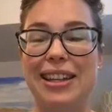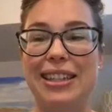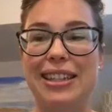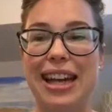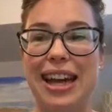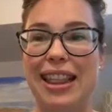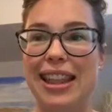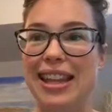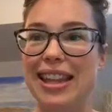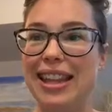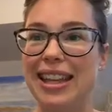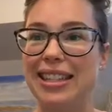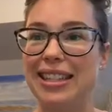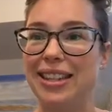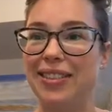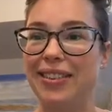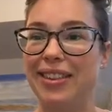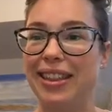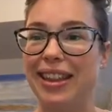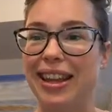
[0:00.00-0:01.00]
I think that's
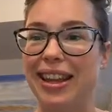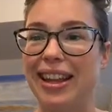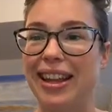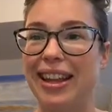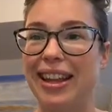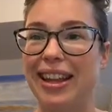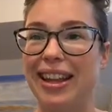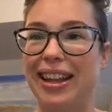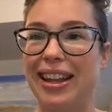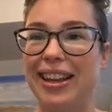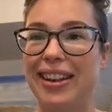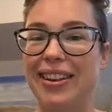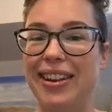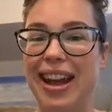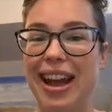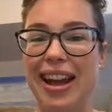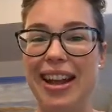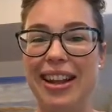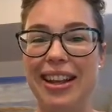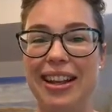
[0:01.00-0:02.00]
everything.
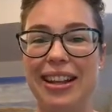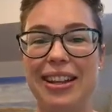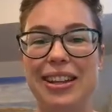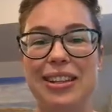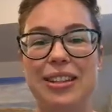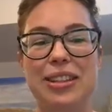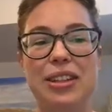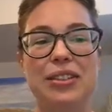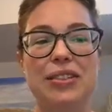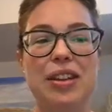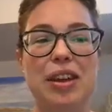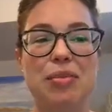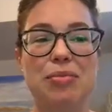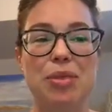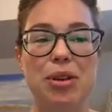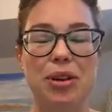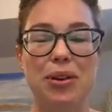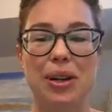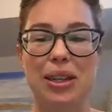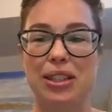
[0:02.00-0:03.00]
Okay? So if you have
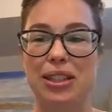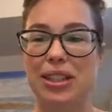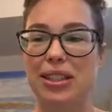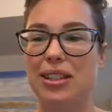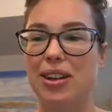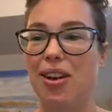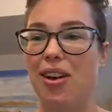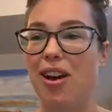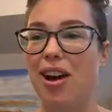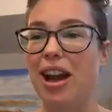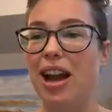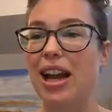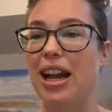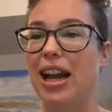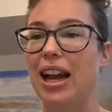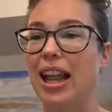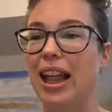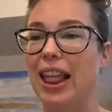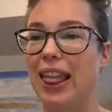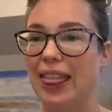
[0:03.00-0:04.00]
more questions
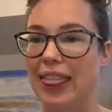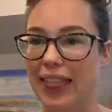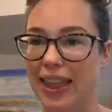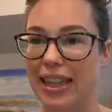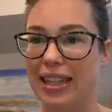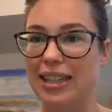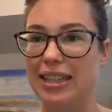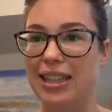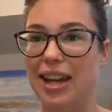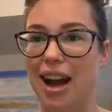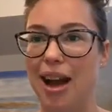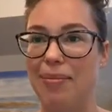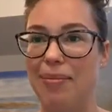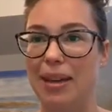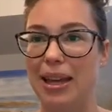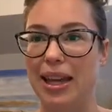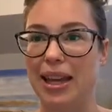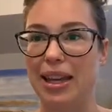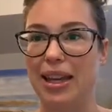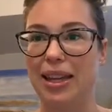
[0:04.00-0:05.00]
on this
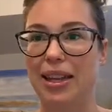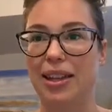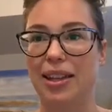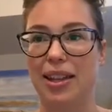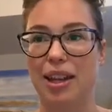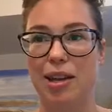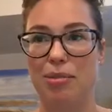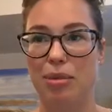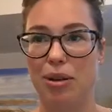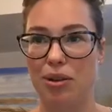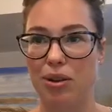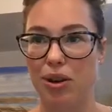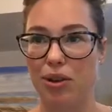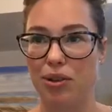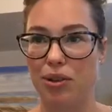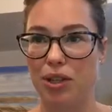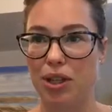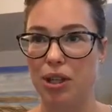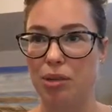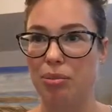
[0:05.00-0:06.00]
topic about
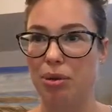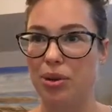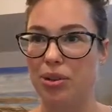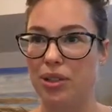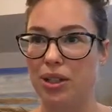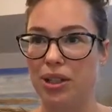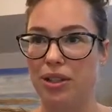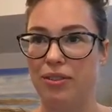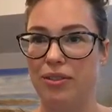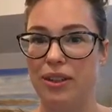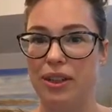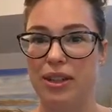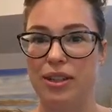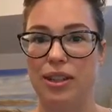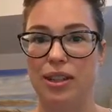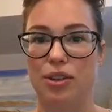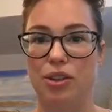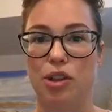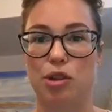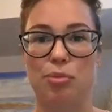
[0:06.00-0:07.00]
coaching, postnatal fitness,
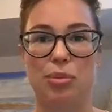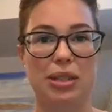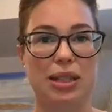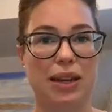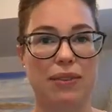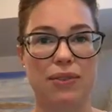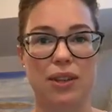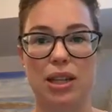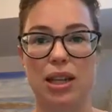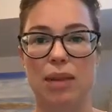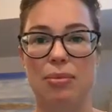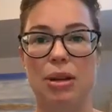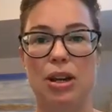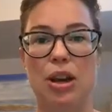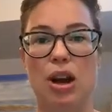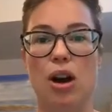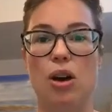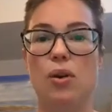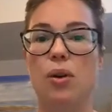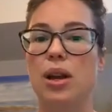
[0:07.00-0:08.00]
and groups, definitely let me
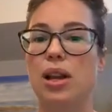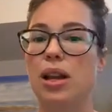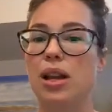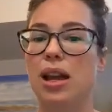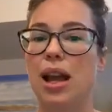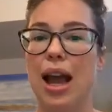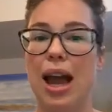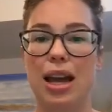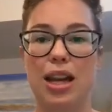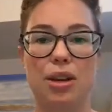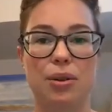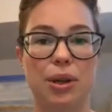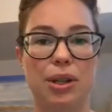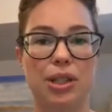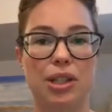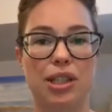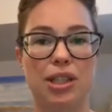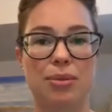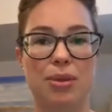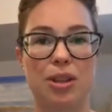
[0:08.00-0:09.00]
know. Any
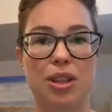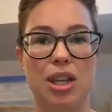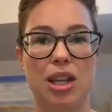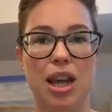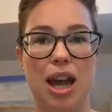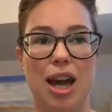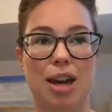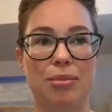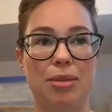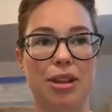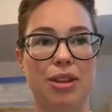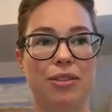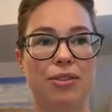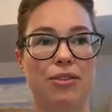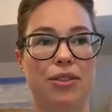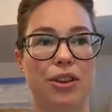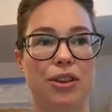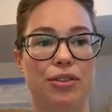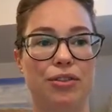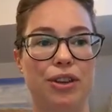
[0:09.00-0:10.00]
questions about the Academy,
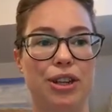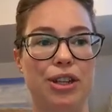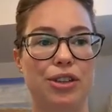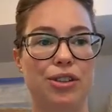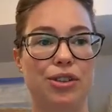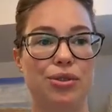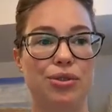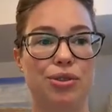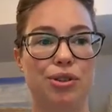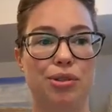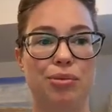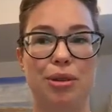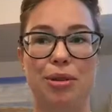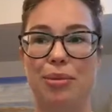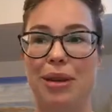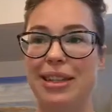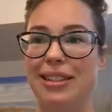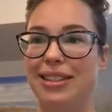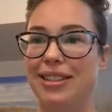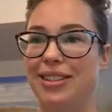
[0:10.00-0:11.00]
feel free to shoot me a
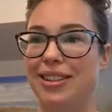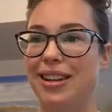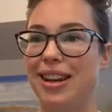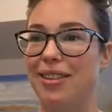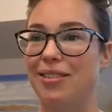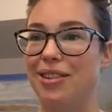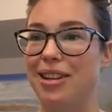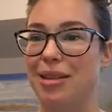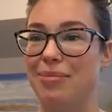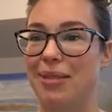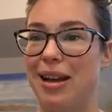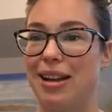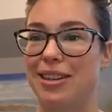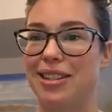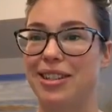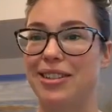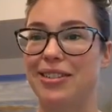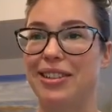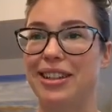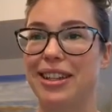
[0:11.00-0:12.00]
message and I will get back
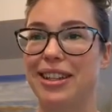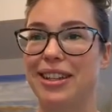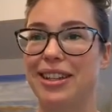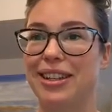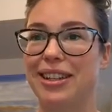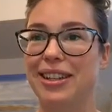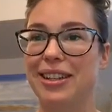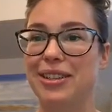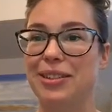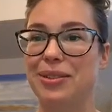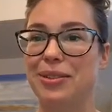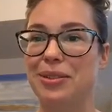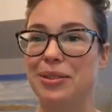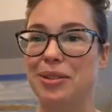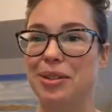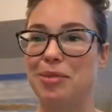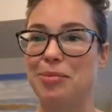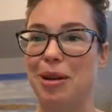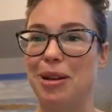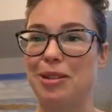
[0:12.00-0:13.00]
to you as soon
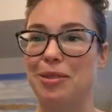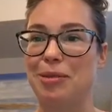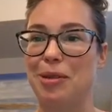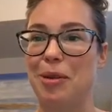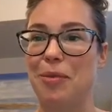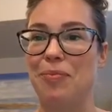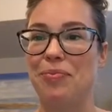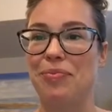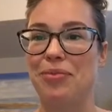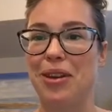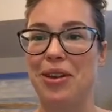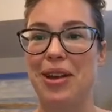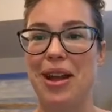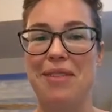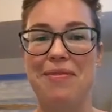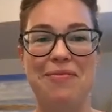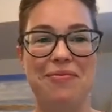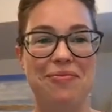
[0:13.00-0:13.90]
as possible. Okay.